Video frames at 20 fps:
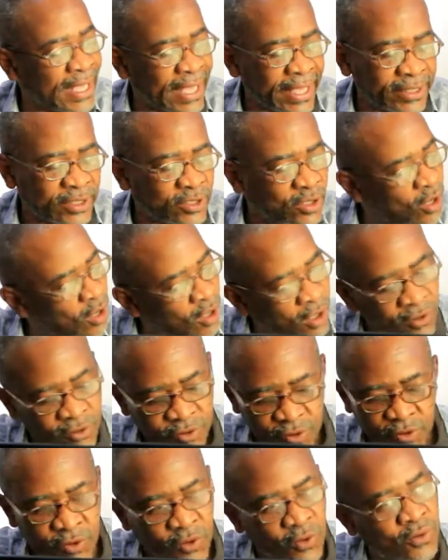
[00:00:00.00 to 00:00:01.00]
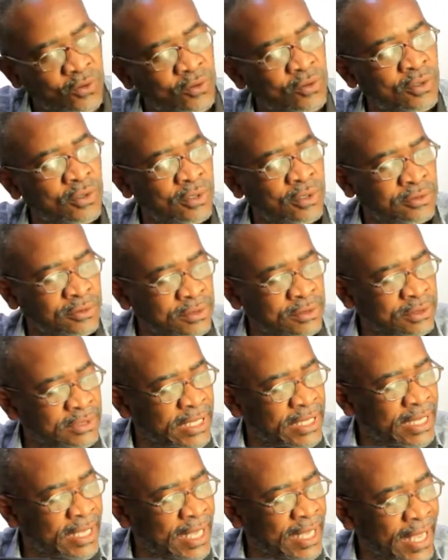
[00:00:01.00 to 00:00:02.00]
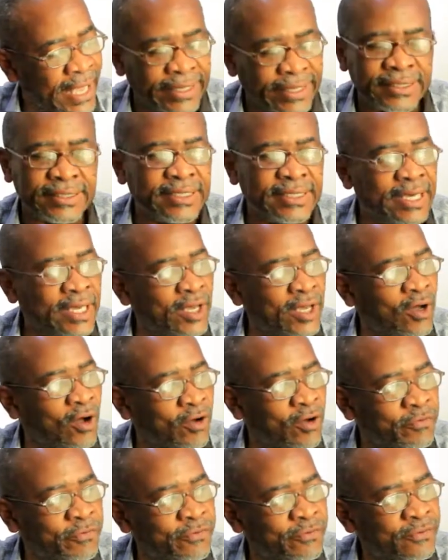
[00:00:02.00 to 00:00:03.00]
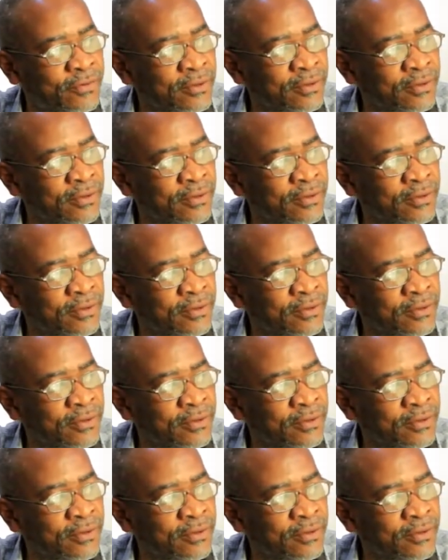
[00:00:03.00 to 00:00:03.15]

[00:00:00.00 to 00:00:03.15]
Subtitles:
and also the idea of